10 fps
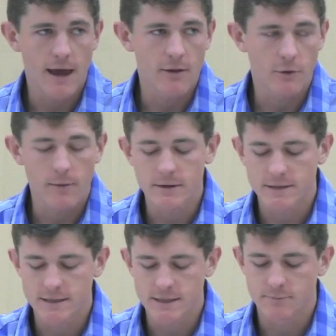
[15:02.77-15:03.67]
the ALEC criminal
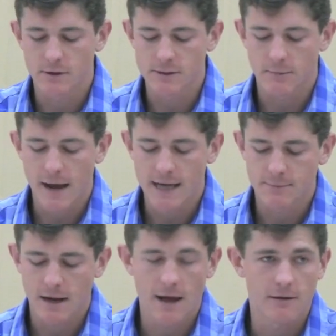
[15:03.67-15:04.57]
justice bills are
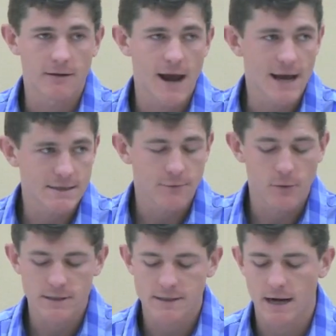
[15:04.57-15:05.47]
passed by an ALEC task
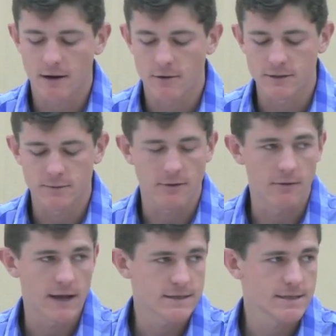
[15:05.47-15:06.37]
force that includes
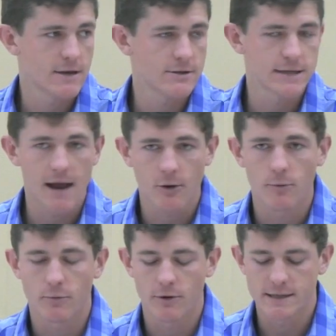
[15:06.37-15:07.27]
both legislators and
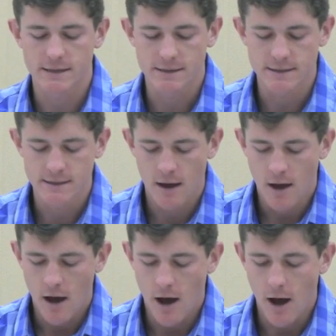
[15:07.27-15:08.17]
corporations,
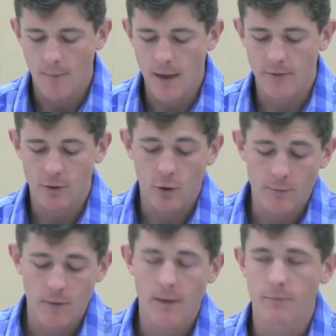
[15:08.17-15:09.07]
and the
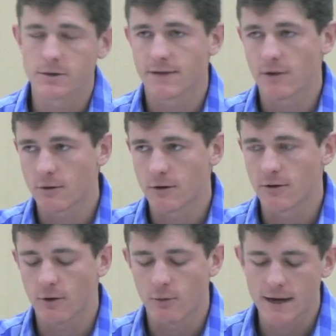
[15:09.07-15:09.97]
corporate members have
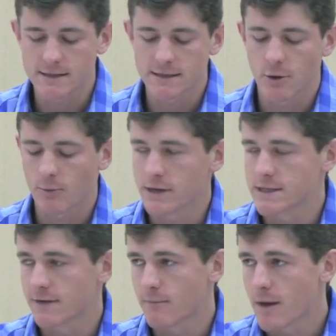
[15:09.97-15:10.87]
included the Corrections
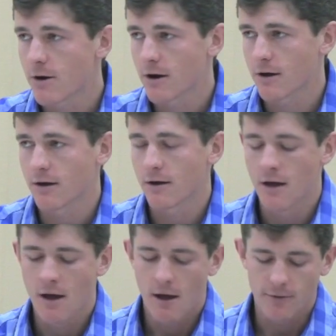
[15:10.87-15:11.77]
Corporation of America,
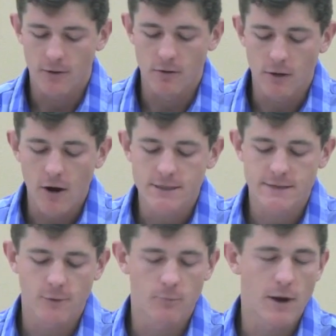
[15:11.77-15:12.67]
the
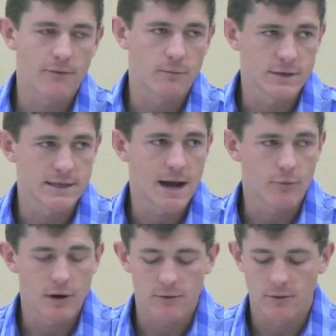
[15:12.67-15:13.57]
largest for-profit prison
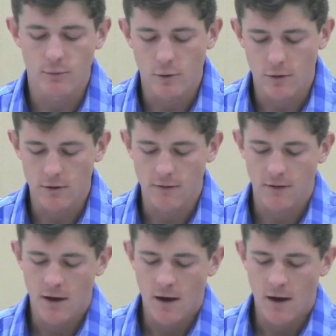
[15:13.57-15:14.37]
operator in the world.